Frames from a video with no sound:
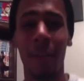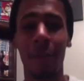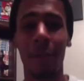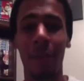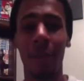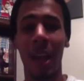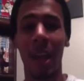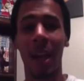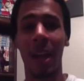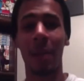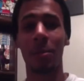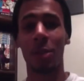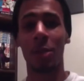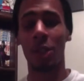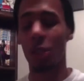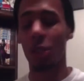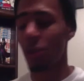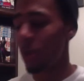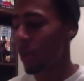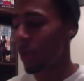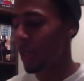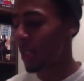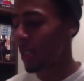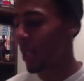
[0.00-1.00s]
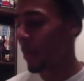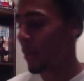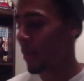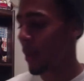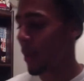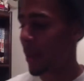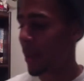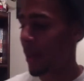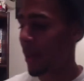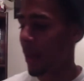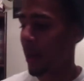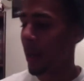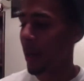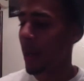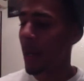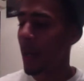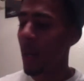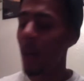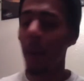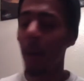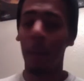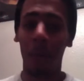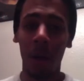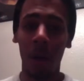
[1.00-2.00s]
felt like I'm just throwing something in there,
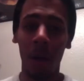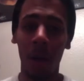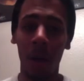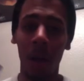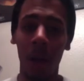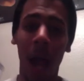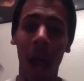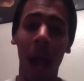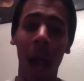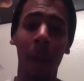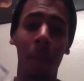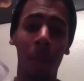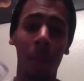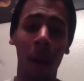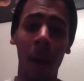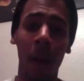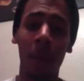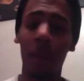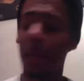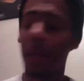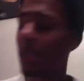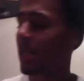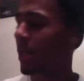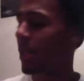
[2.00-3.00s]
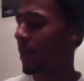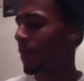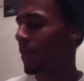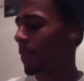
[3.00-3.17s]
but I promise,